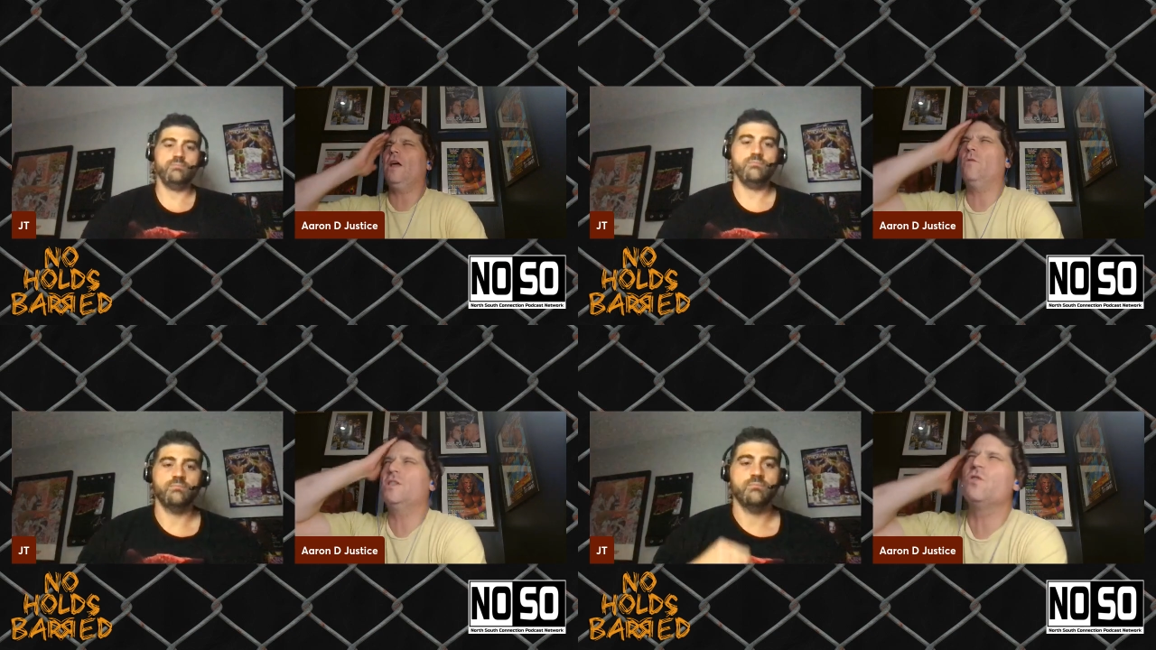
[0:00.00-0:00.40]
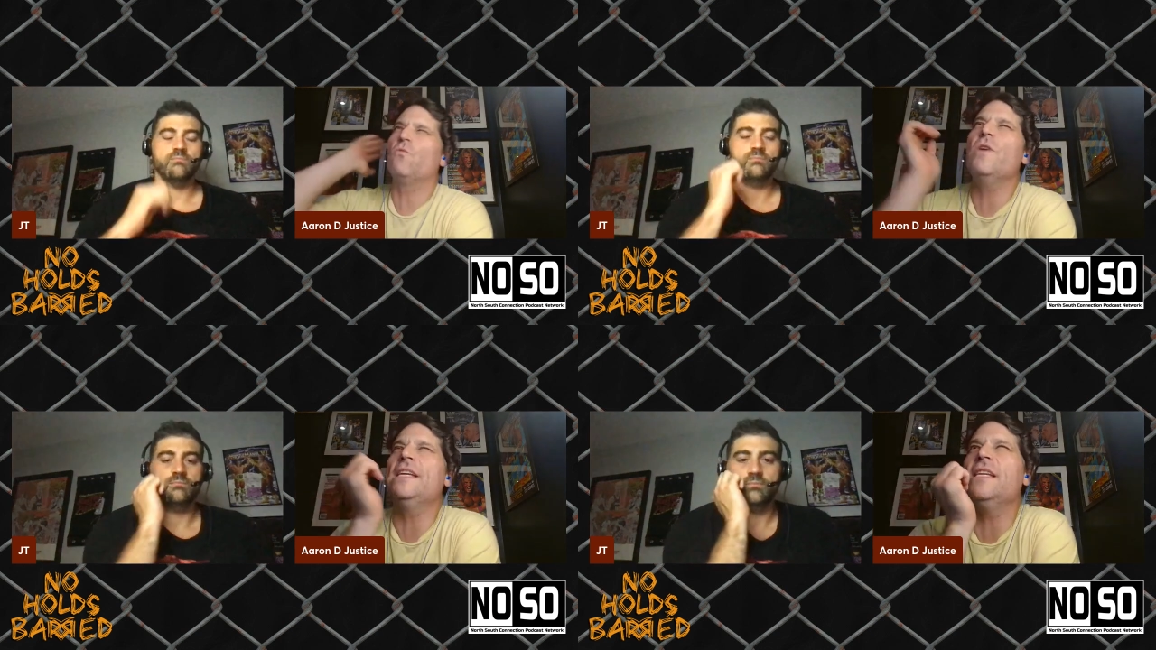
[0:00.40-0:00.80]
Speaker 1: what's the
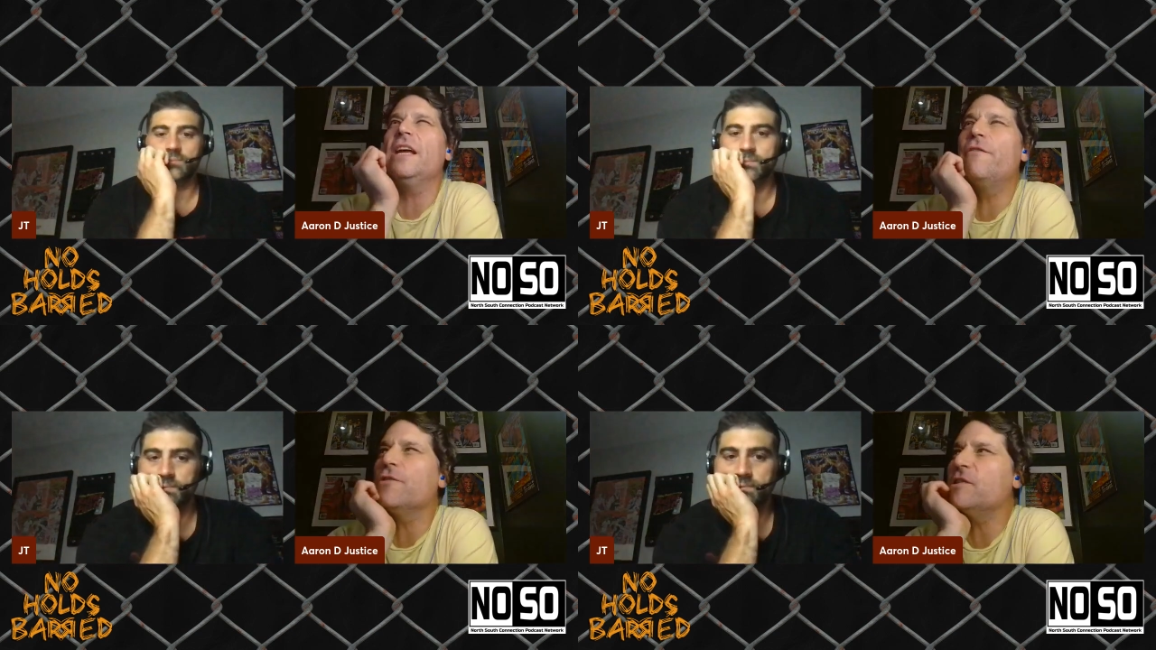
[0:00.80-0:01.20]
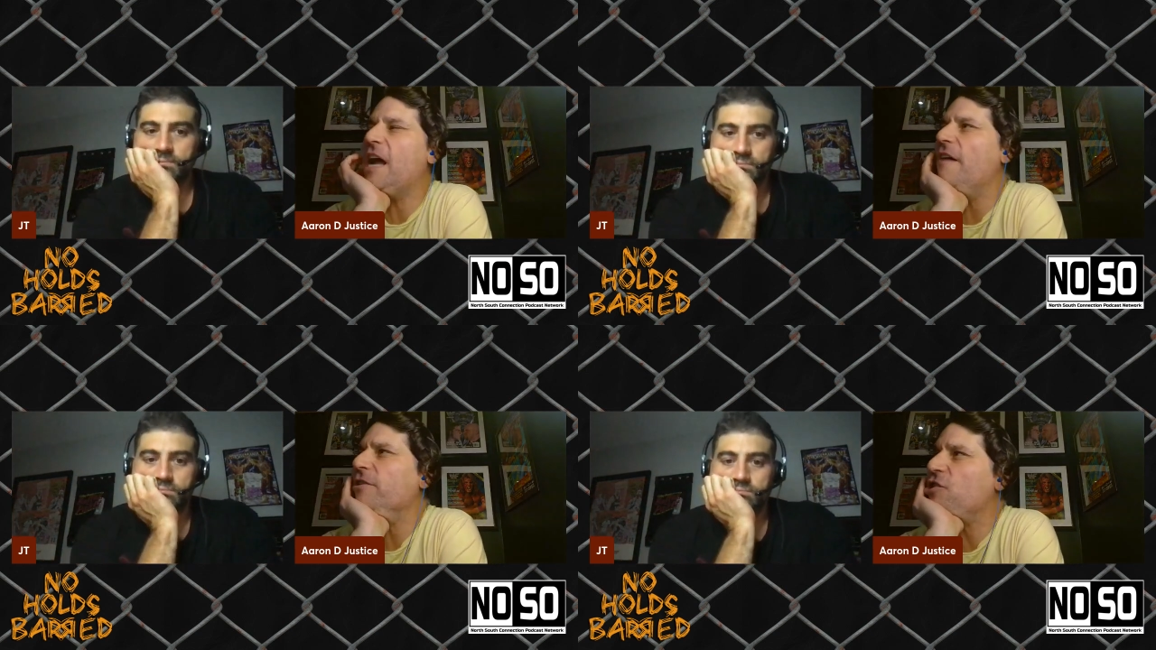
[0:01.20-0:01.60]
reasoning for
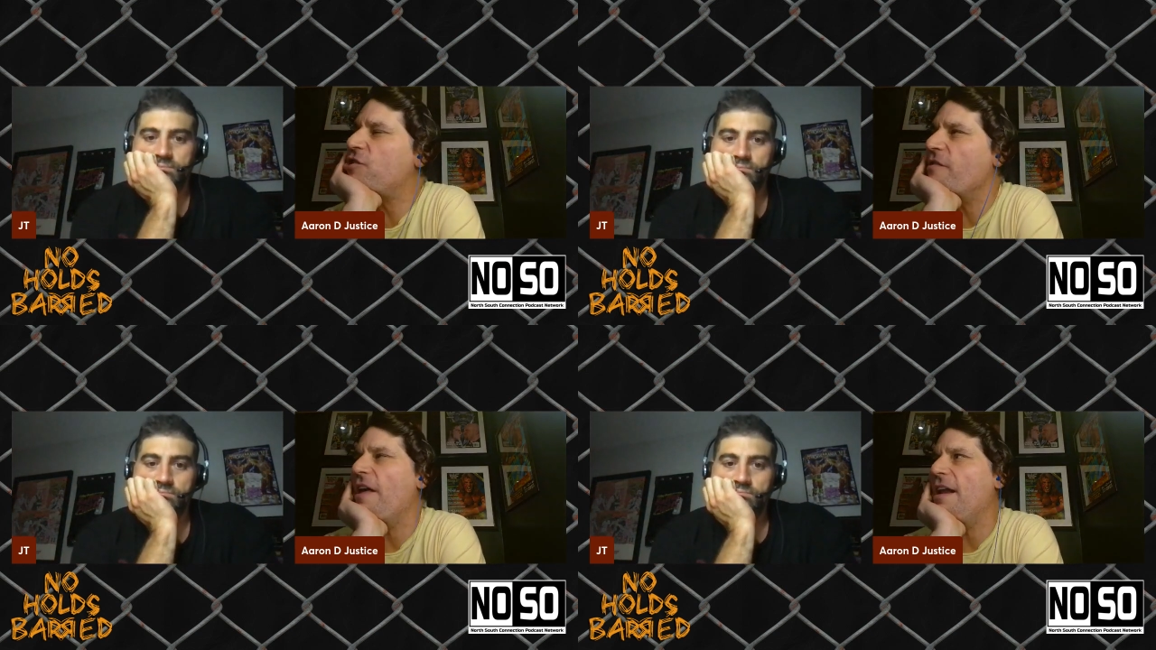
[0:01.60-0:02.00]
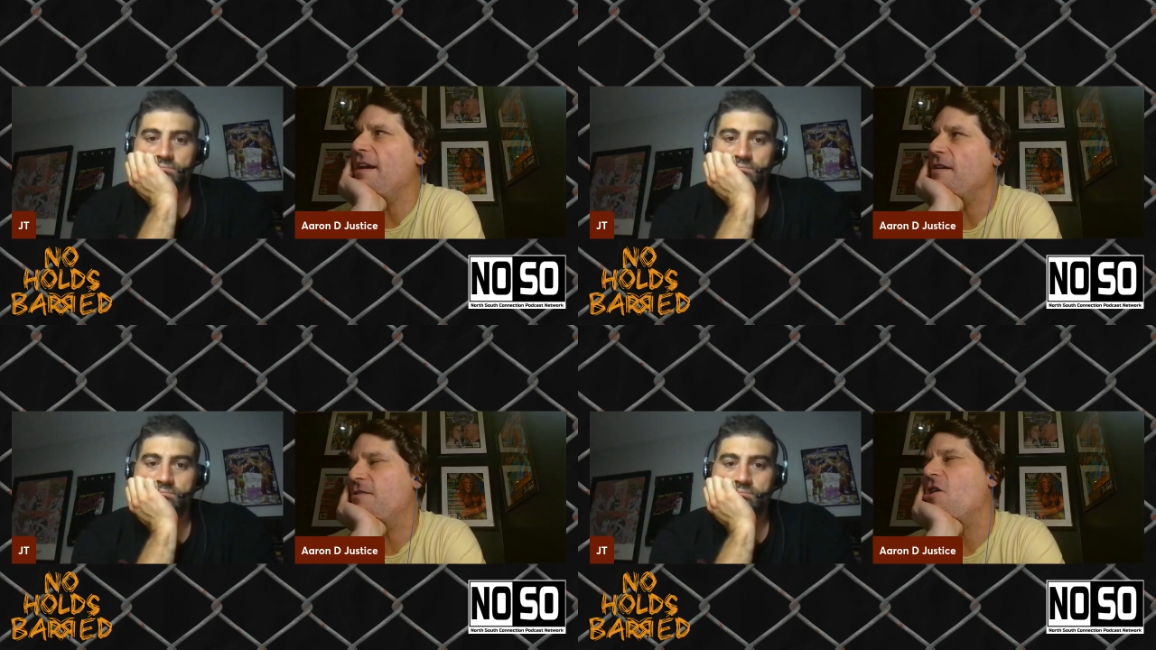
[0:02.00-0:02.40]
Savage then
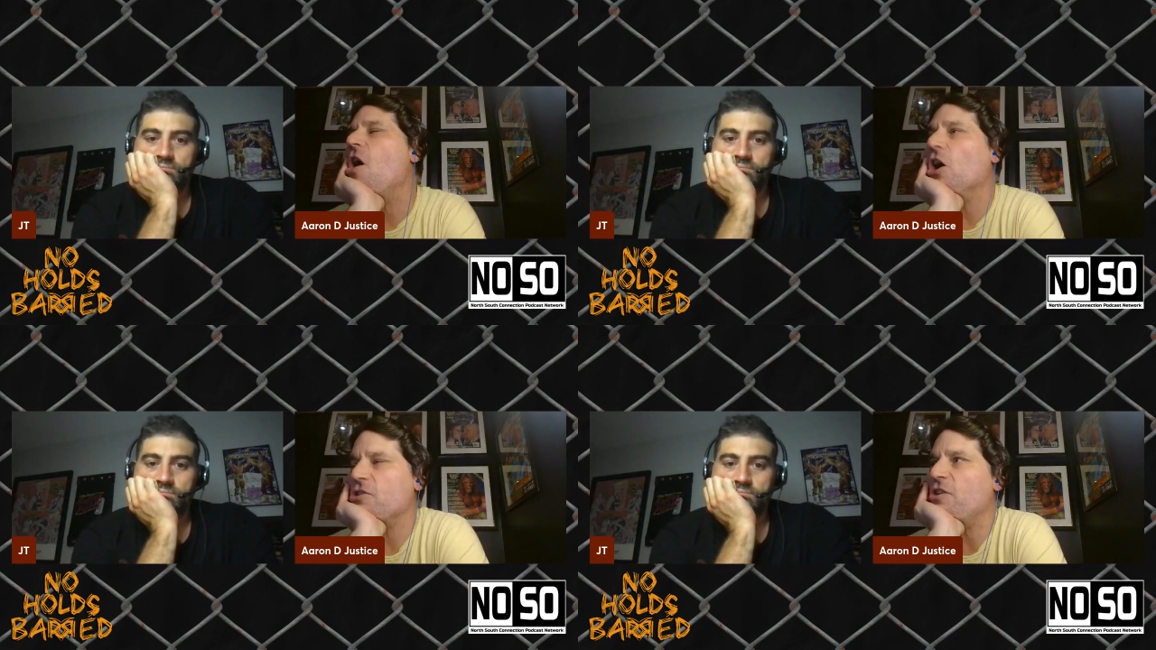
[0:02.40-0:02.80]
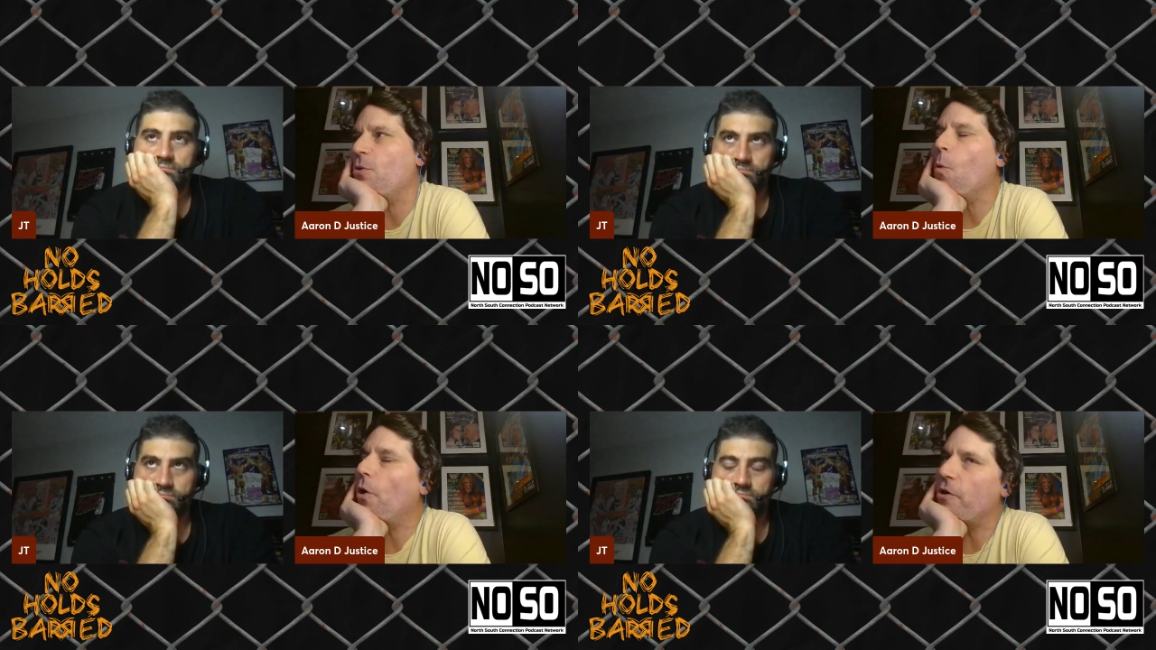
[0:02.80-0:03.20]
costing
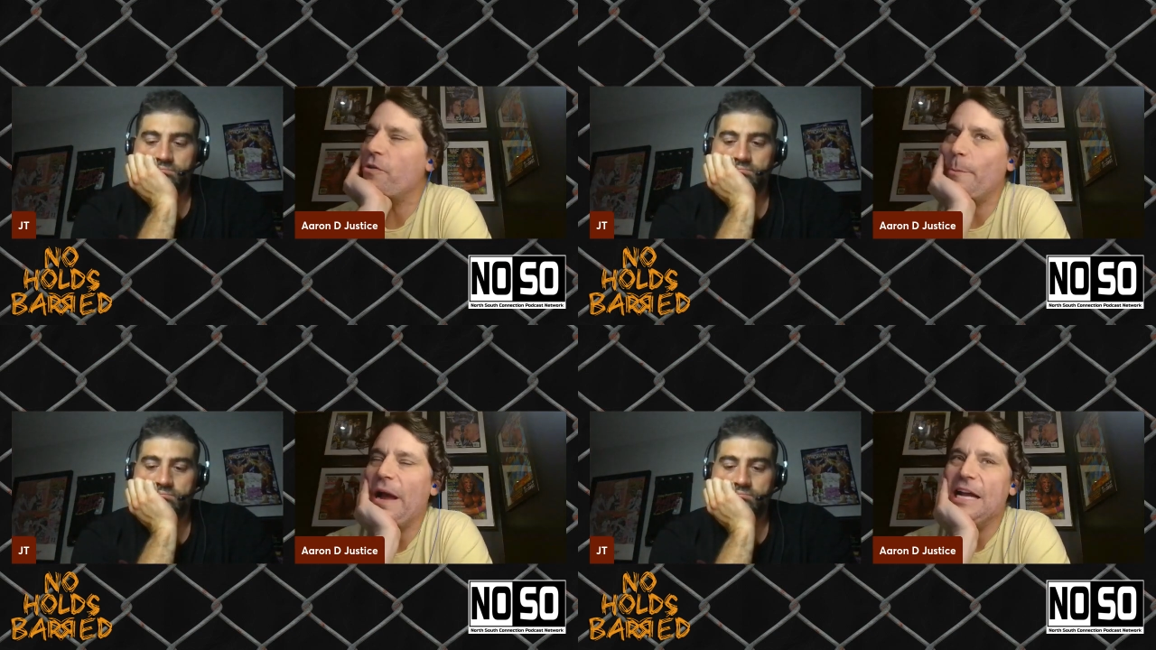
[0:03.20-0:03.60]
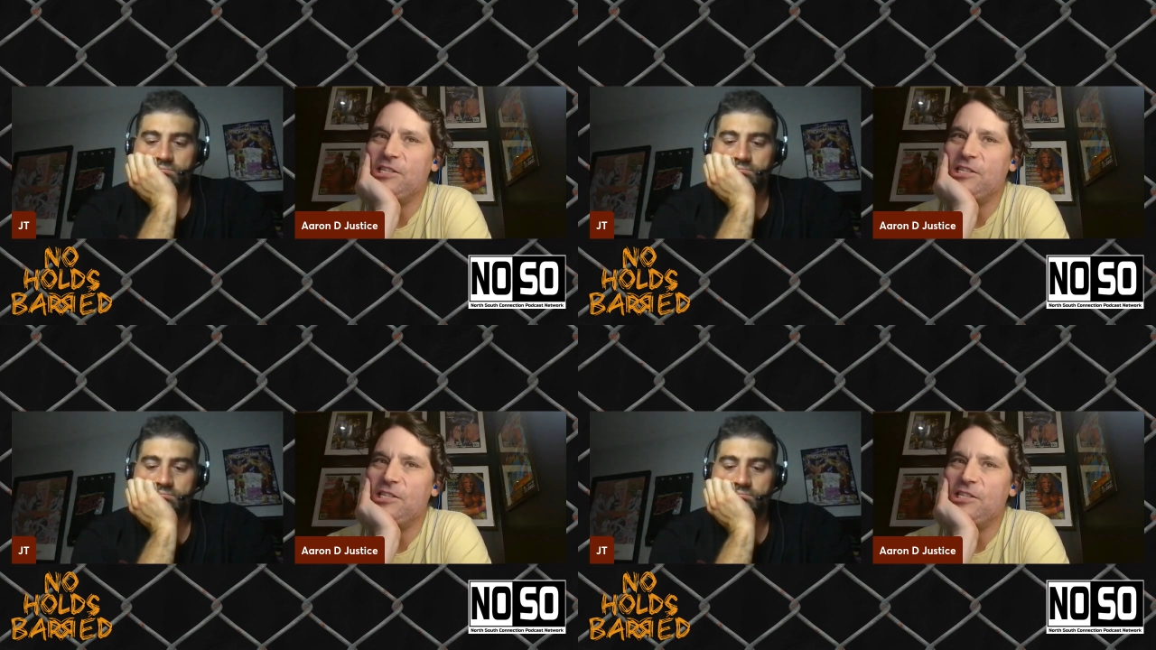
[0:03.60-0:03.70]
Warrior the match?